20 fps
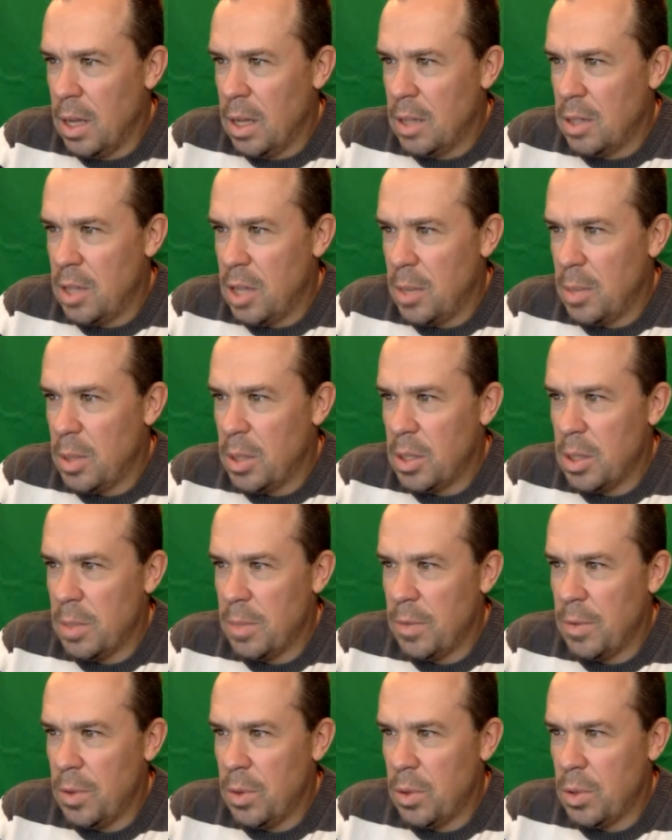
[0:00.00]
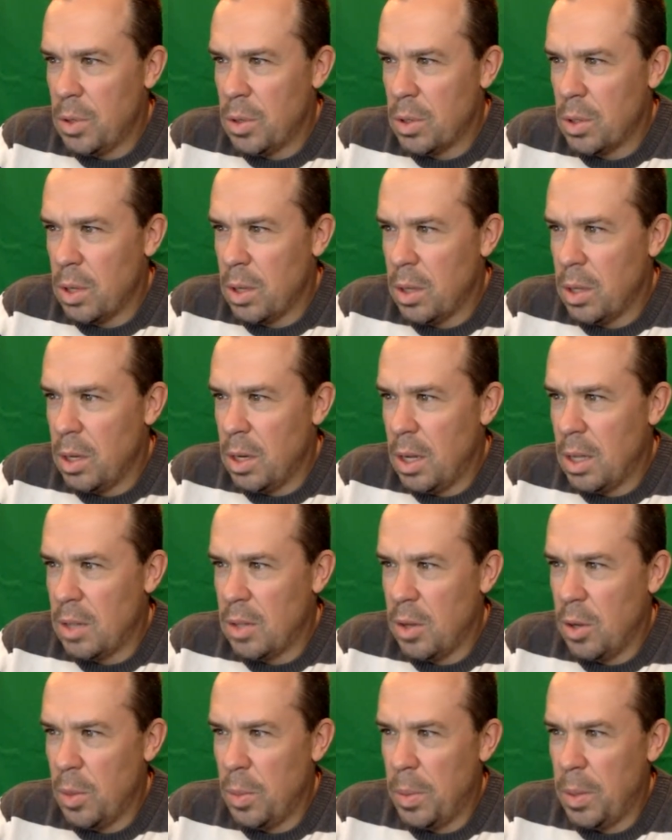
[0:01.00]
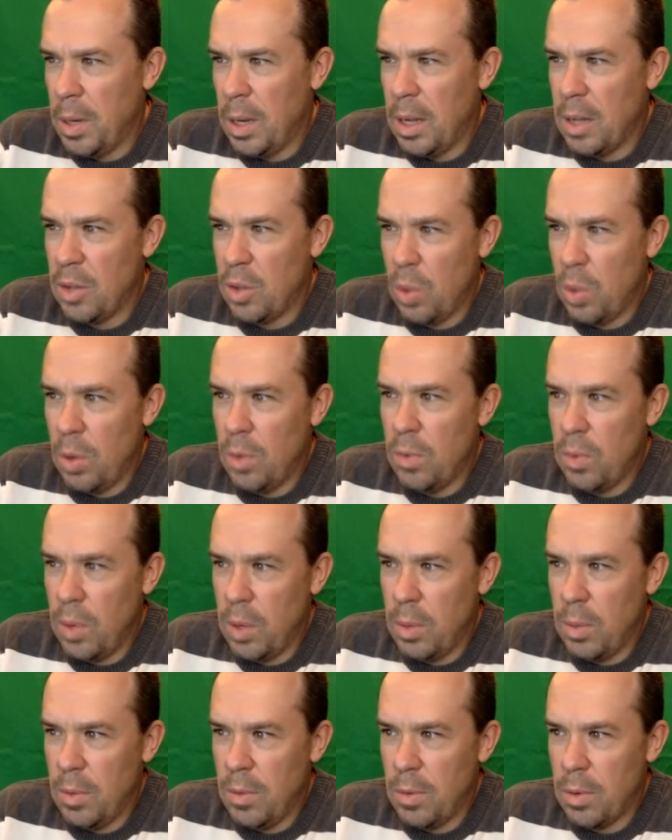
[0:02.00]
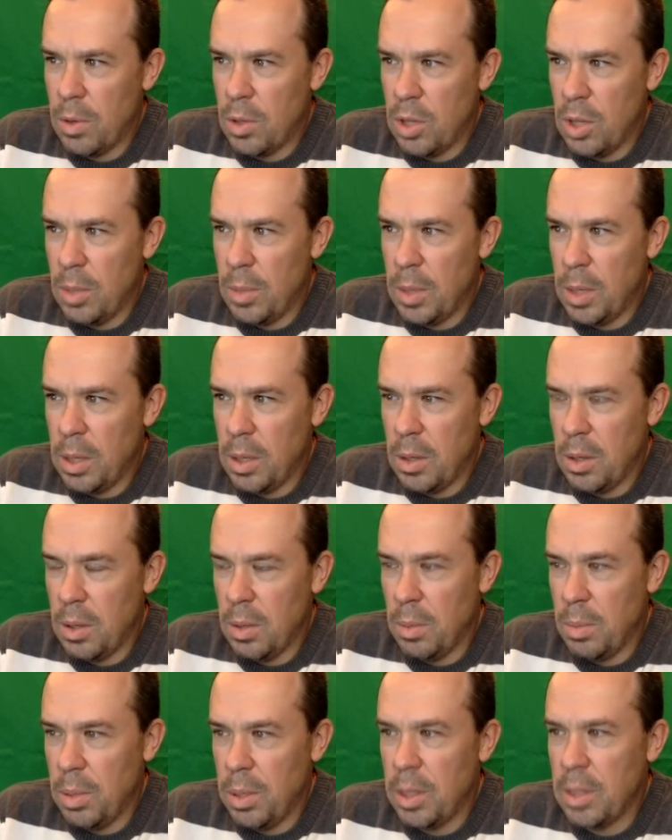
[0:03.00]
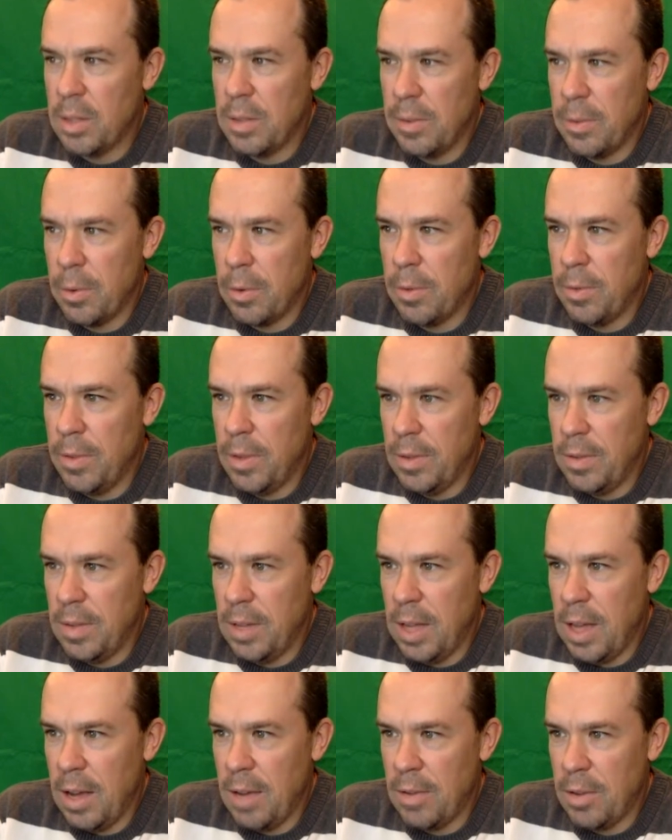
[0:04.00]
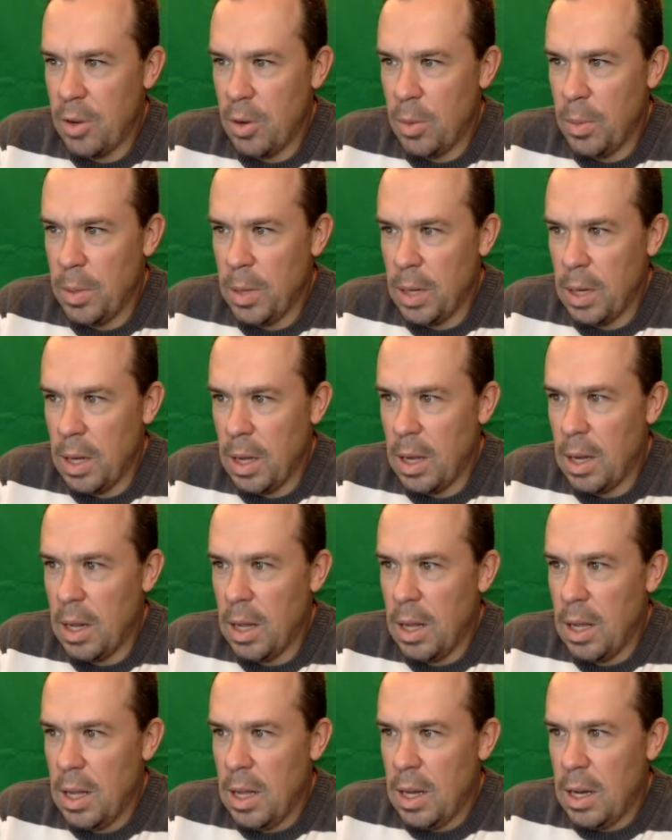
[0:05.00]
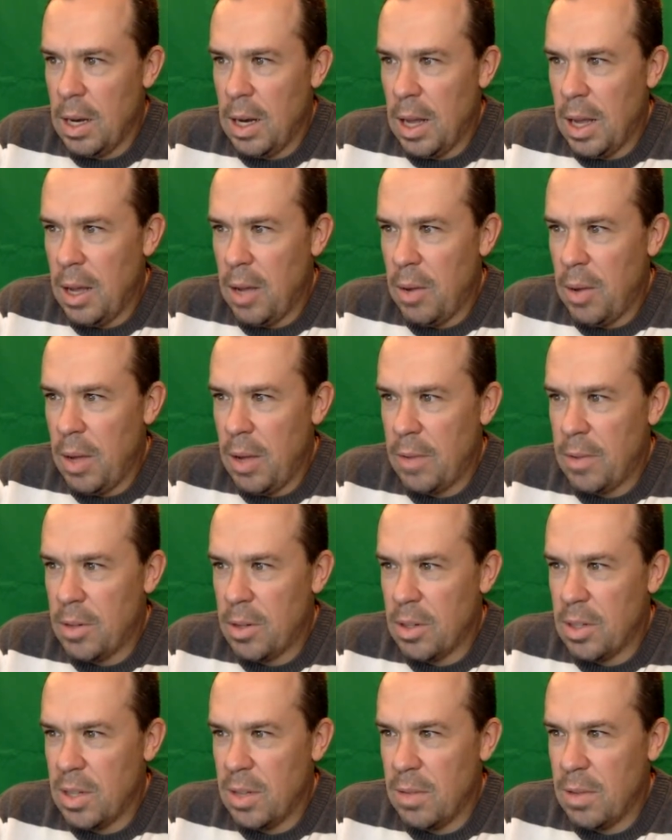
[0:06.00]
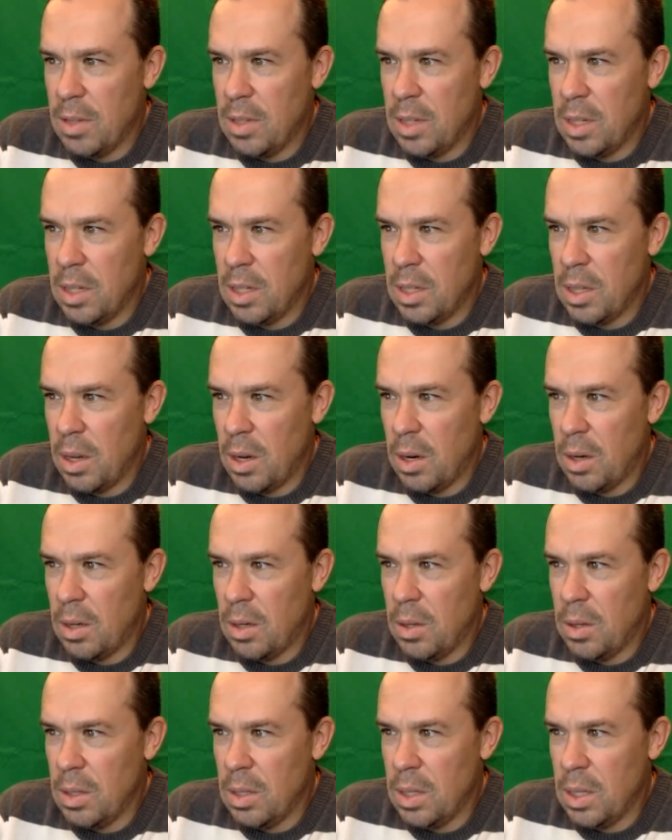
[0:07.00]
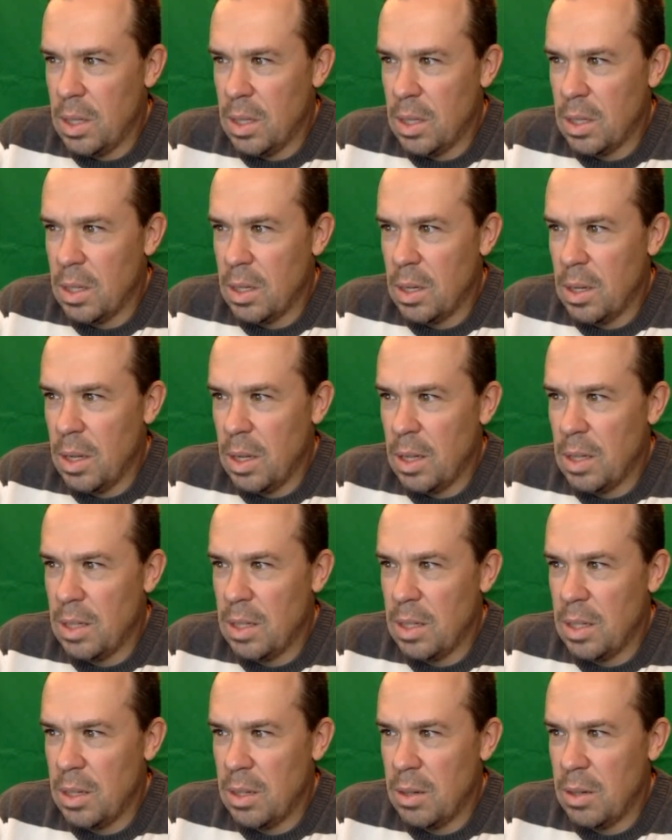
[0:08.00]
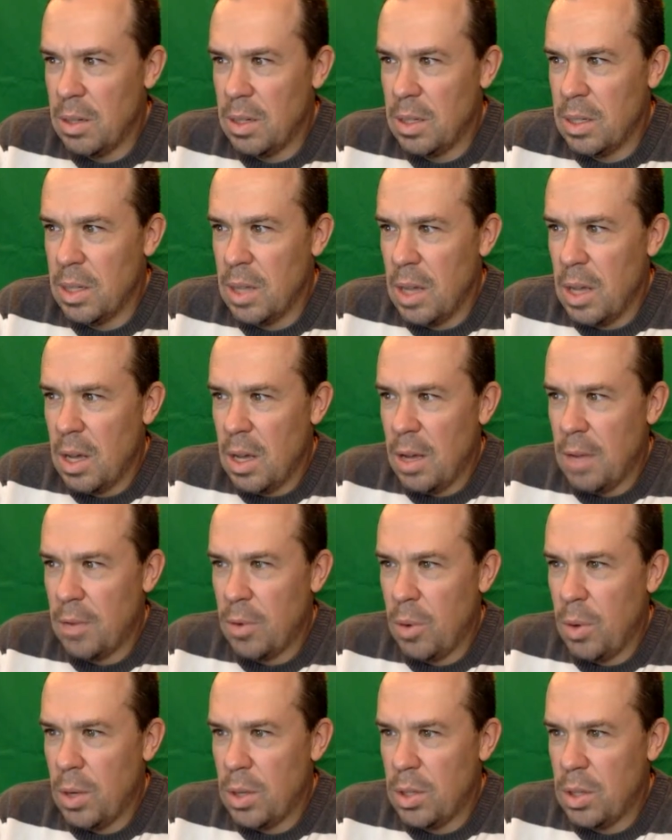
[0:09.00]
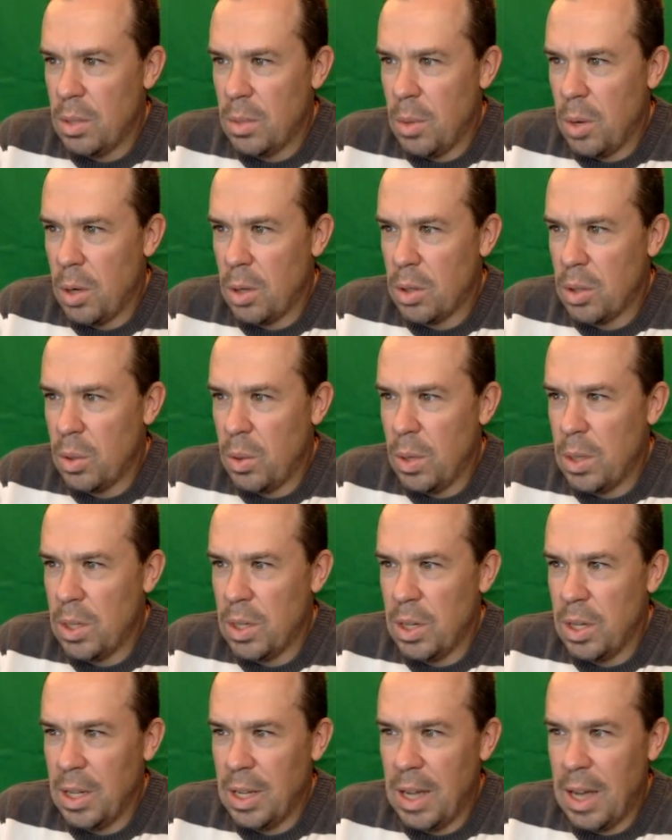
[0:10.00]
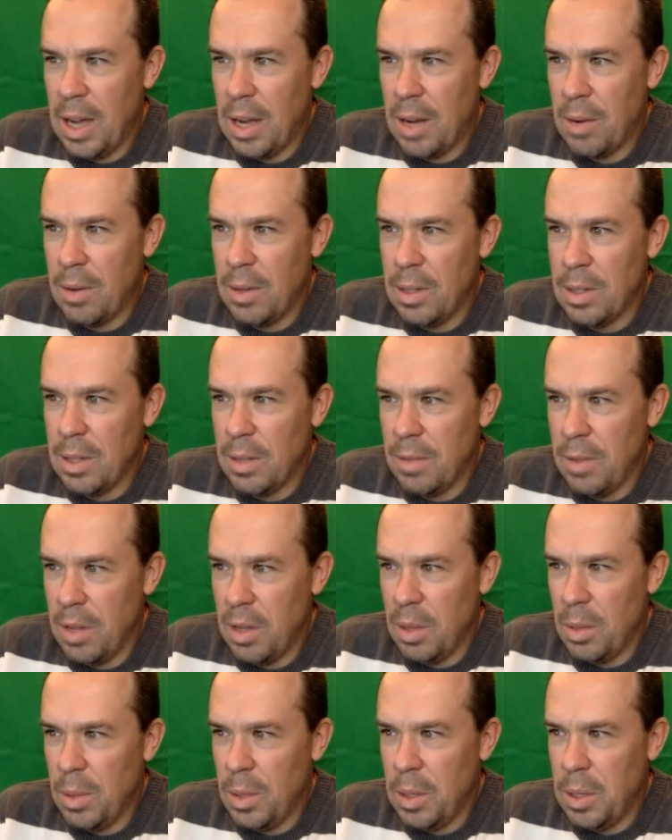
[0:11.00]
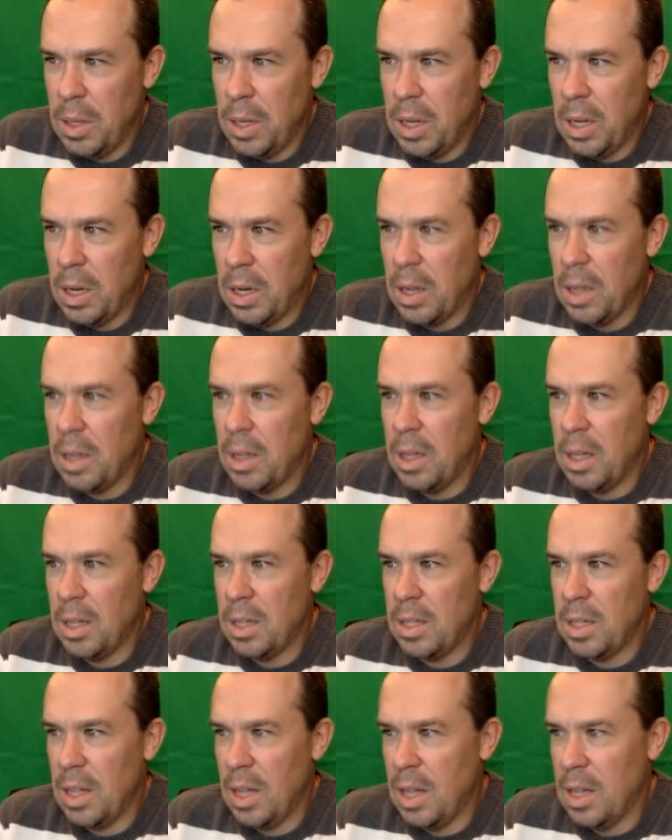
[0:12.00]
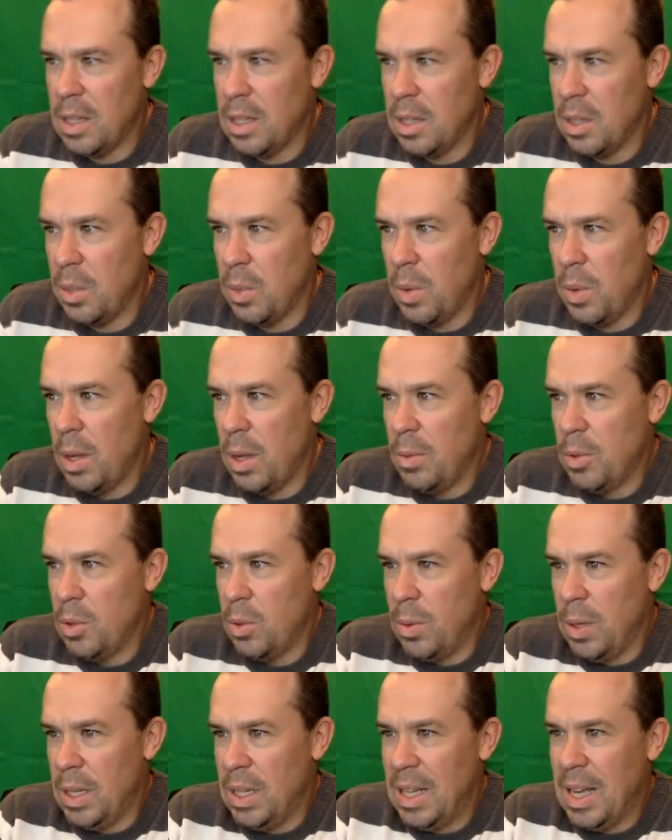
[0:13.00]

Championship futures on the Nets opened at 12-1 before jumping to plus 450 after opening night. Now, after a 7-6 start to the season, a series of question marks questioning Kyrie's availability, and nothing stands in the way between